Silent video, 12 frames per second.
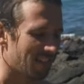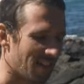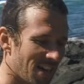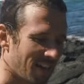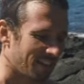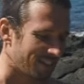
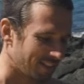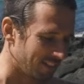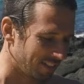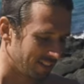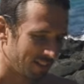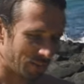Yeah,
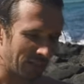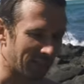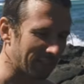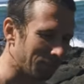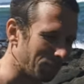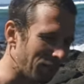still ride
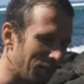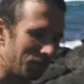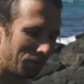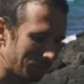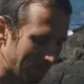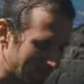like a
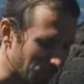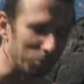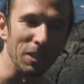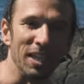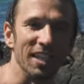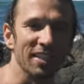bodyboard, but it's
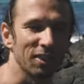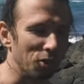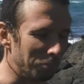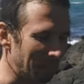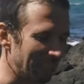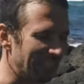completely,
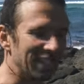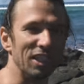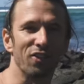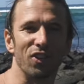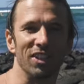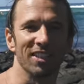completely
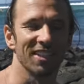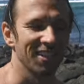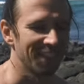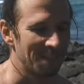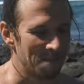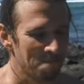different.
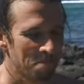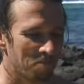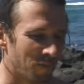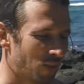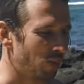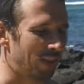
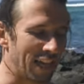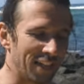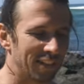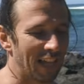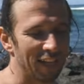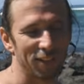You
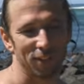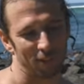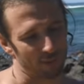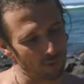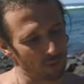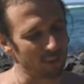can't like
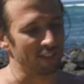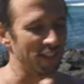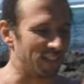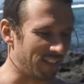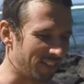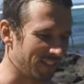do the
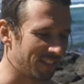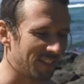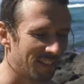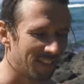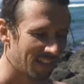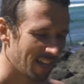turns
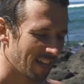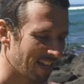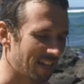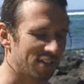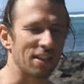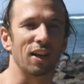
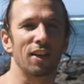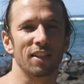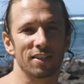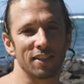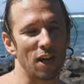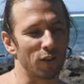as not
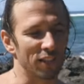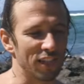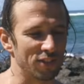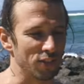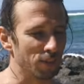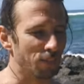as
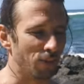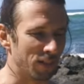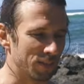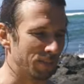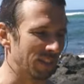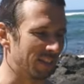nowadays new
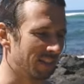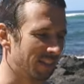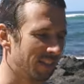boards, but